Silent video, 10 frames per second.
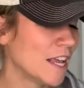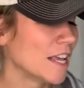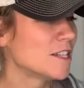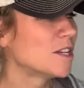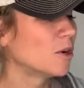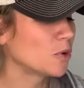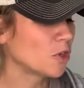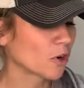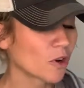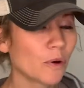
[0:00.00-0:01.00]
And so
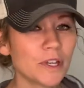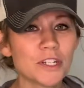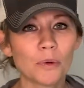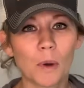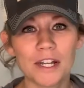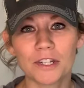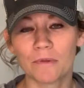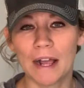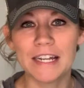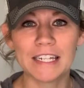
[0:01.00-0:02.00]
you're going to want to
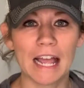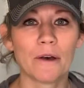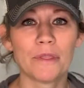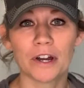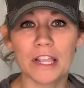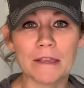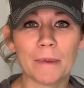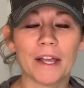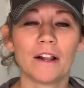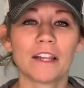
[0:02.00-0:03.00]
write down their
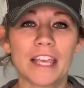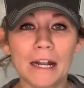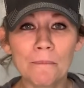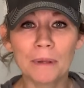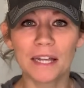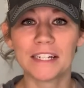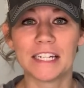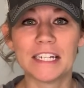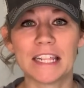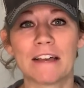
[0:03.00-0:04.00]
email, get them plugged
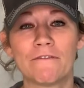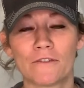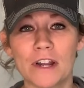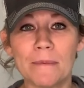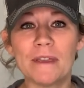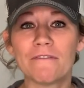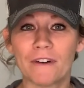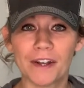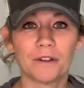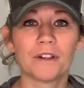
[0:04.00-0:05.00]
into that freebie
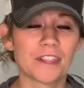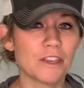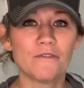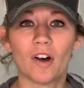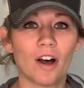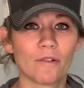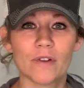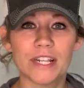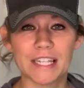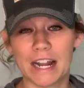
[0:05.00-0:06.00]
funnel that you've
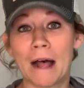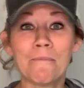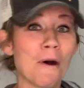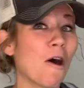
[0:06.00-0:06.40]
already set up,